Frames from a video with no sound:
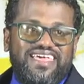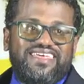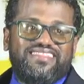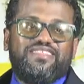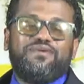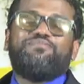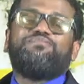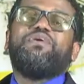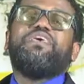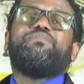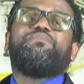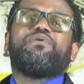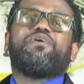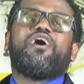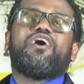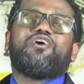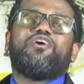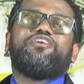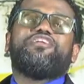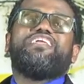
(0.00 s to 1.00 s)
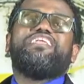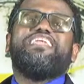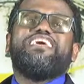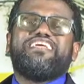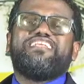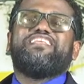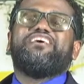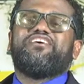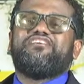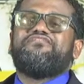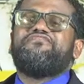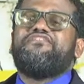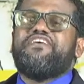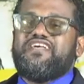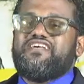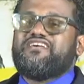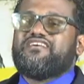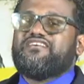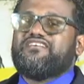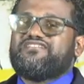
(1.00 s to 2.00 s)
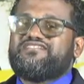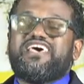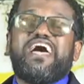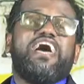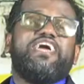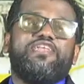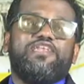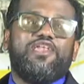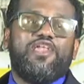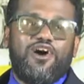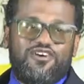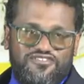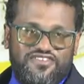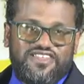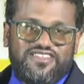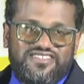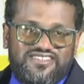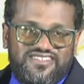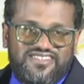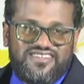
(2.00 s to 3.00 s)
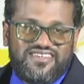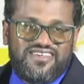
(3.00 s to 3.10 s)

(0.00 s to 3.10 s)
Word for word: The people are going to lick their fingers and love it.